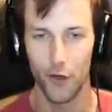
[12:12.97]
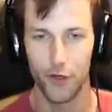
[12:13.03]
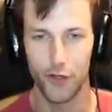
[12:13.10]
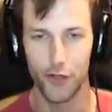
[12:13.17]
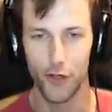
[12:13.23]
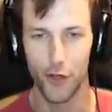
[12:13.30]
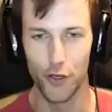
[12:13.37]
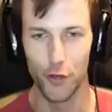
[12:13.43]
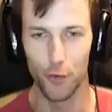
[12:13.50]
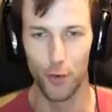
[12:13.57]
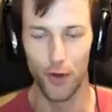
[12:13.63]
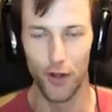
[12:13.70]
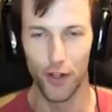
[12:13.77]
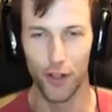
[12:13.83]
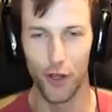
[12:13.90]
I'll show you
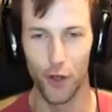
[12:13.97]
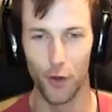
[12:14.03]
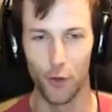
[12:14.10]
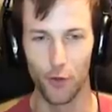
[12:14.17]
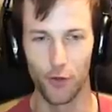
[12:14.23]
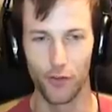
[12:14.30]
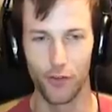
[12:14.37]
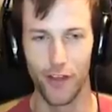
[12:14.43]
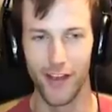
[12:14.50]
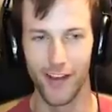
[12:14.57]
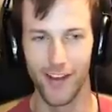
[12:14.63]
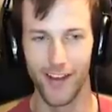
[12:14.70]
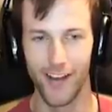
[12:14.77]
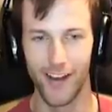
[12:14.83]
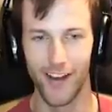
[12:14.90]
where it goes.
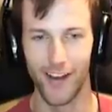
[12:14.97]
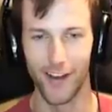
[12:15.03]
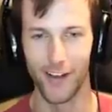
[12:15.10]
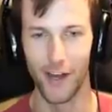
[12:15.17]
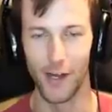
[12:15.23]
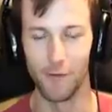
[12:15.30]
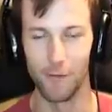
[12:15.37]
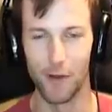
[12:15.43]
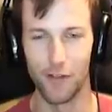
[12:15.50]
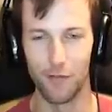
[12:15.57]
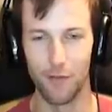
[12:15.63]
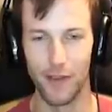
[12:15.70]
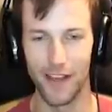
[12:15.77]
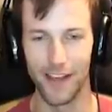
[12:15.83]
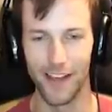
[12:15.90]
Come
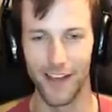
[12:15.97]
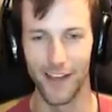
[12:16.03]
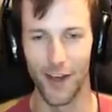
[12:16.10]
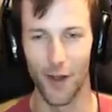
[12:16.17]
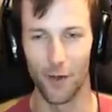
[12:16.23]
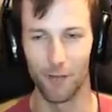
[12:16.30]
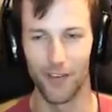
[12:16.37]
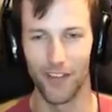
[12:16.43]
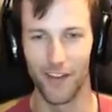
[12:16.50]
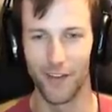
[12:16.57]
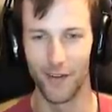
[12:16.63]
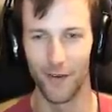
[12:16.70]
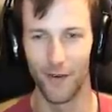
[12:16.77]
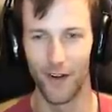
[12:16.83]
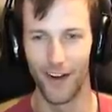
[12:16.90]
with me. Open the
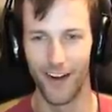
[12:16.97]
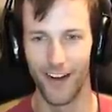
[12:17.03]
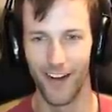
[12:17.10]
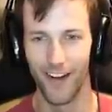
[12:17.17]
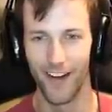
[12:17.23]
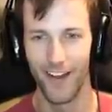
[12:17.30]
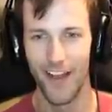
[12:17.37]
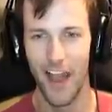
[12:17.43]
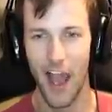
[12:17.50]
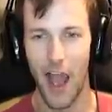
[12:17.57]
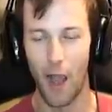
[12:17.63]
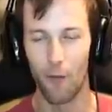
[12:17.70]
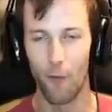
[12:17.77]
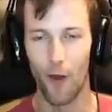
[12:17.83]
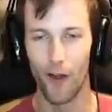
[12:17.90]
door.
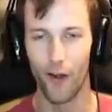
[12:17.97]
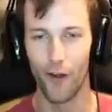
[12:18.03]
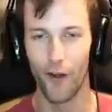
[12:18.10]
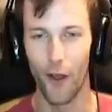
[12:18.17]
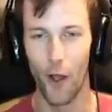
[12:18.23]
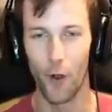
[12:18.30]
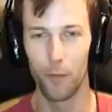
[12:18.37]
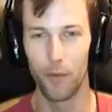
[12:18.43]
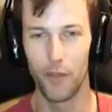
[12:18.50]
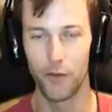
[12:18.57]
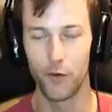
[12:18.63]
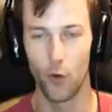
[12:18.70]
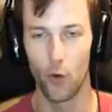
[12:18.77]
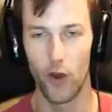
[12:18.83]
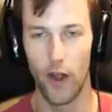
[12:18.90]
I want her to open
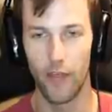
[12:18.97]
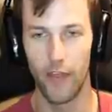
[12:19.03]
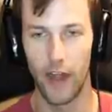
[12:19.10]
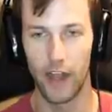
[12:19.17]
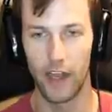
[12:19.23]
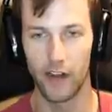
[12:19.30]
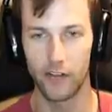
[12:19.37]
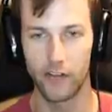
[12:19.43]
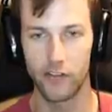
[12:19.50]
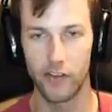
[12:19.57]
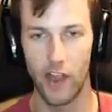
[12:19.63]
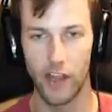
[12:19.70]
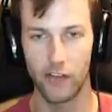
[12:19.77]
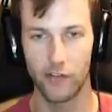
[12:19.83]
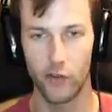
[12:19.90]
the door, and then I'm gonna
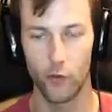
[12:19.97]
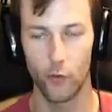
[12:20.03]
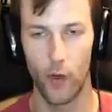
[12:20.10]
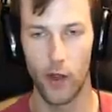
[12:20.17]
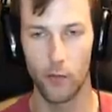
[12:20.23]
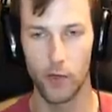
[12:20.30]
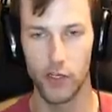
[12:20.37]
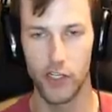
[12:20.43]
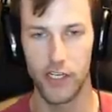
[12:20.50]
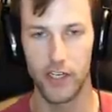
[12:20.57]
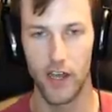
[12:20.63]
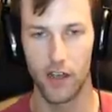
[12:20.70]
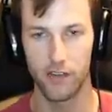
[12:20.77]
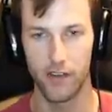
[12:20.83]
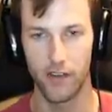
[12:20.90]
slice her right when she
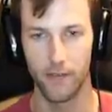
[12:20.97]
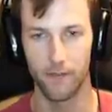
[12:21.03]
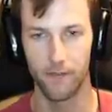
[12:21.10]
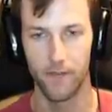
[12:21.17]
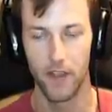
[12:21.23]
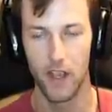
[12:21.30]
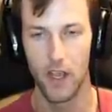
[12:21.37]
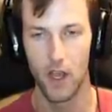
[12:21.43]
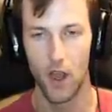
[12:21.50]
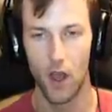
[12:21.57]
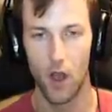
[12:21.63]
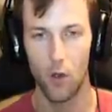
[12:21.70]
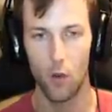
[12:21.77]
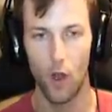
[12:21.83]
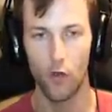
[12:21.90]
does it.
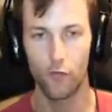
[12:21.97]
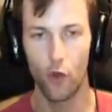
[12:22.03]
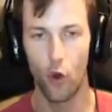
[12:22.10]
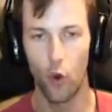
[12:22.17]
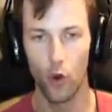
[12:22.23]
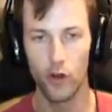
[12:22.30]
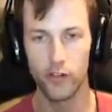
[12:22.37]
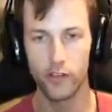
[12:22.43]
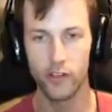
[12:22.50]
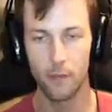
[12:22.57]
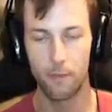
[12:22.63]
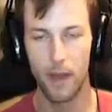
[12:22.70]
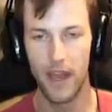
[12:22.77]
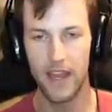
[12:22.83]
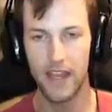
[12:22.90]
Oh, of course
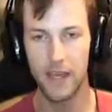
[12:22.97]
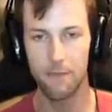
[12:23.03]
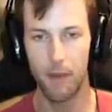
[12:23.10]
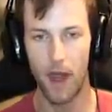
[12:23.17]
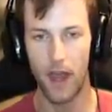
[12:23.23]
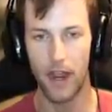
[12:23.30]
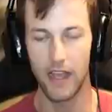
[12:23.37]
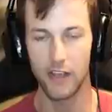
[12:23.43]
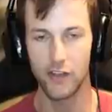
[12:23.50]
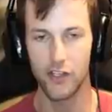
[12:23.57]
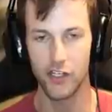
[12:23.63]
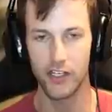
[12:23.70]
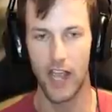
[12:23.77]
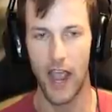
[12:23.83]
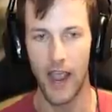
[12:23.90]
the piggy bot is
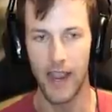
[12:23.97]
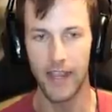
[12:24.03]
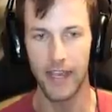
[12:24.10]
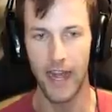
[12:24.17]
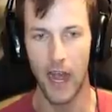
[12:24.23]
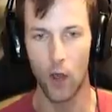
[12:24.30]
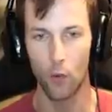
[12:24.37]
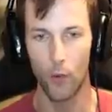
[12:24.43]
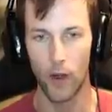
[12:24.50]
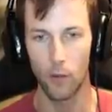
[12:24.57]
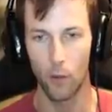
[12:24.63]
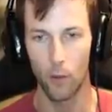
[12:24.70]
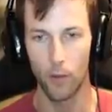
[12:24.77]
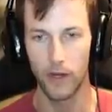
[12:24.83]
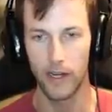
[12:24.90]
just hanging out
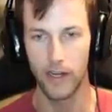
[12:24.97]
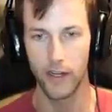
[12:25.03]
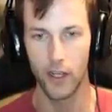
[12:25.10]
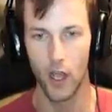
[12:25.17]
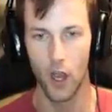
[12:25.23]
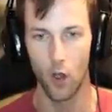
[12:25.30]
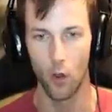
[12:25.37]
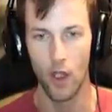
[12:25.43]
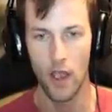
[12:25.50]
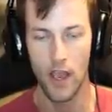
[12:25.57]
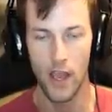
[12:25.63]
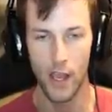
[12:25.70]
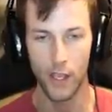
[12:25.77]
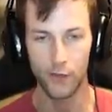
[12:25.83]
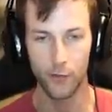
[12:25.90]
right where we need to go.
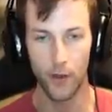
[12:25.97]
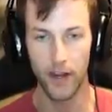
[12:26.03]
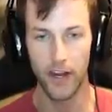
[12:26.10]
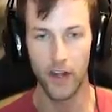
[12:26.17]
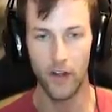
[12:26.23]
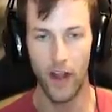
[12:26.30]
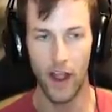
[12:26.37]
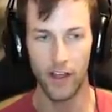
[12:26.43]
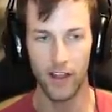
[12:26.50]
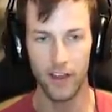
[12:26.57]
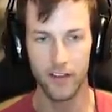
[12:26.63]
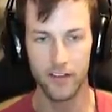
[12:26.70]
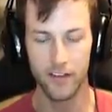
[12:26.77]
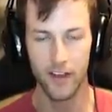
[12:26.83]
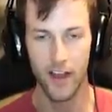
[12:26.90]
It's right here,
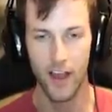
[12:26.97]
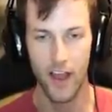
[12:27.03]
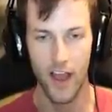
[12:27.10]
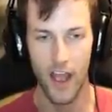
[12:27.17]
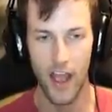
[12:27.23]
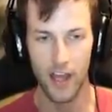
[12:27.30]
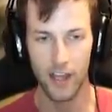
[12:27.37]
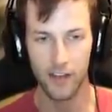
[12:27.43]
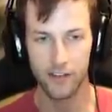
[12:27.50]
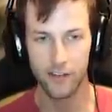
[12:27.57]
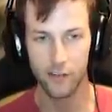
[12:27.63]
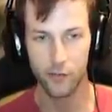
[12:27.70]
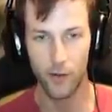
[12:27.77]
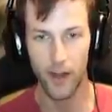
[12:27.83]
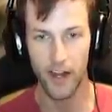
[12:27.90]
Alex.
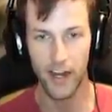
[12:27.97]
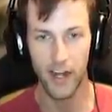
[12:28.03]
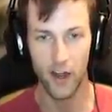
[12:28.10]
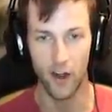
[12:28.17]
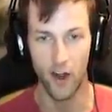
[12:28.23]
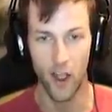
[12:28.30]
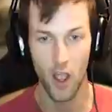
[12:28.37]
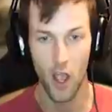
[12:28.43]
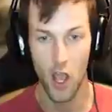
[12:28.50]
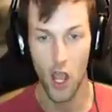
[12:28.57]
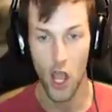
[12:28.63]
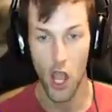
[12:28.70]
Alex, it's right here.